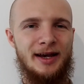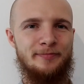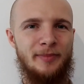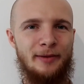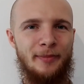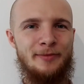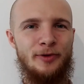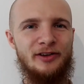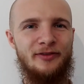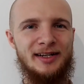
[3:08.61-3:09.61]
My main
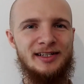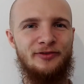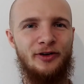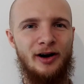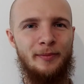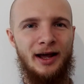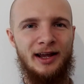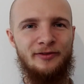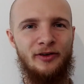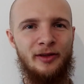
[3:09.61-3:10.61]
motivation for
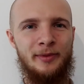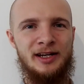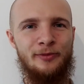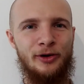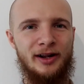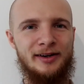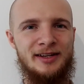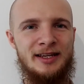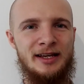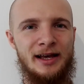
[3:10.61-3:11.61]
applying for the Mint Award
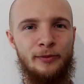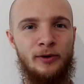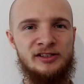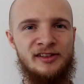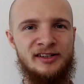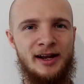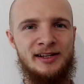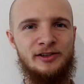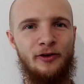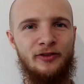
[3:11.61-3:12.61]
IT was the
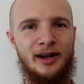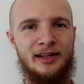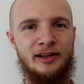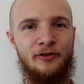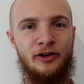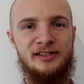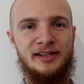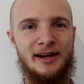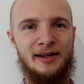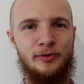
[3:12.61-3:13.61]
chance of getting a
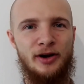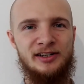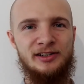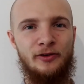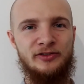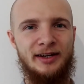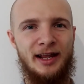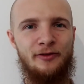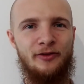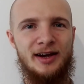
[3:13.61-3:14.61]
first-hand impression of
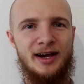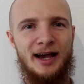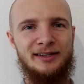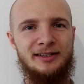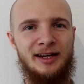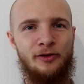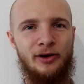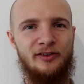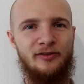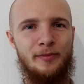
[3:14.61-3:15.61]
ZF as an
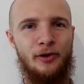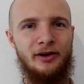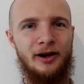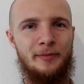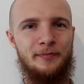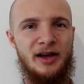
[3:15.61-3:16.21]
attractive employer,